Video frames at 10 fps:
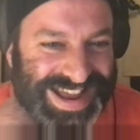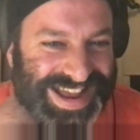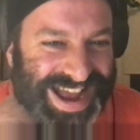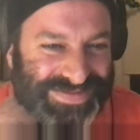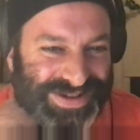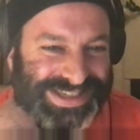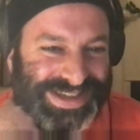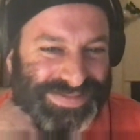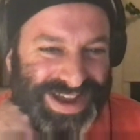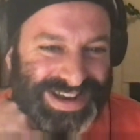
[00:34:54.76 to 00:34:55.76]
I wrote
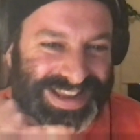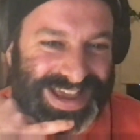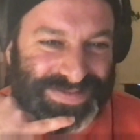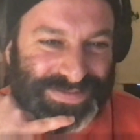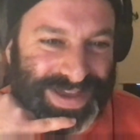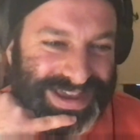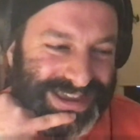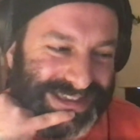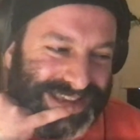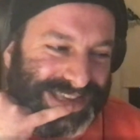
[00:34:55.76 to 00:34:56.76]
some kind of like fake
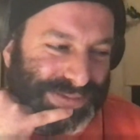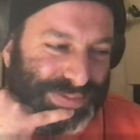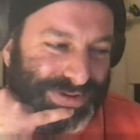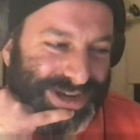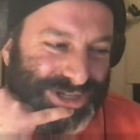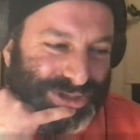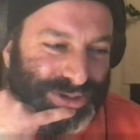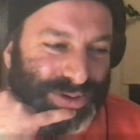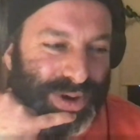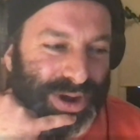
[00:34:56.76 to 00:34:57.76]
inspirational
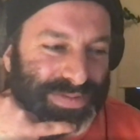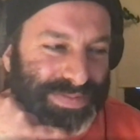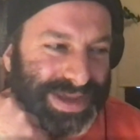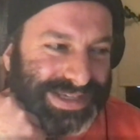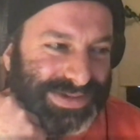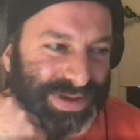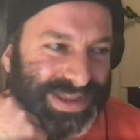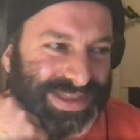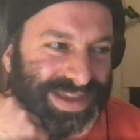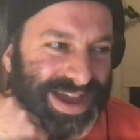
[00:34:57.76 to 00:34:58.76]
quote mixed
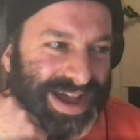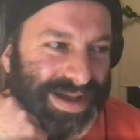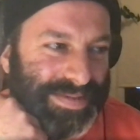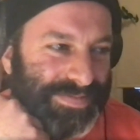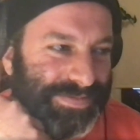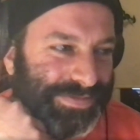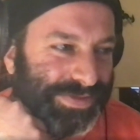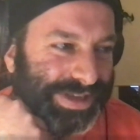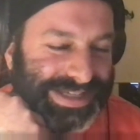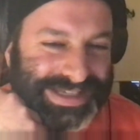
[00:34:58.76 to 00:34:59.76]
with um,
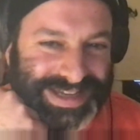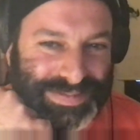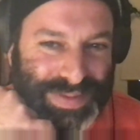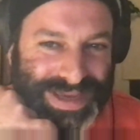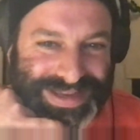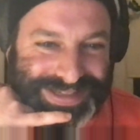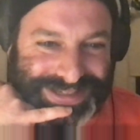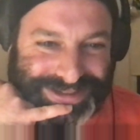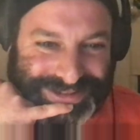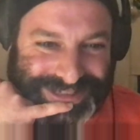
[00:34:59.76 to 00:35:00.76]
fully sick beats
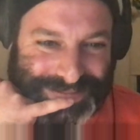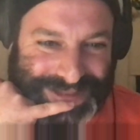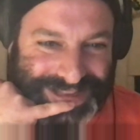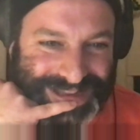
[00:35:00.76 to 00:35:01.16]
or something like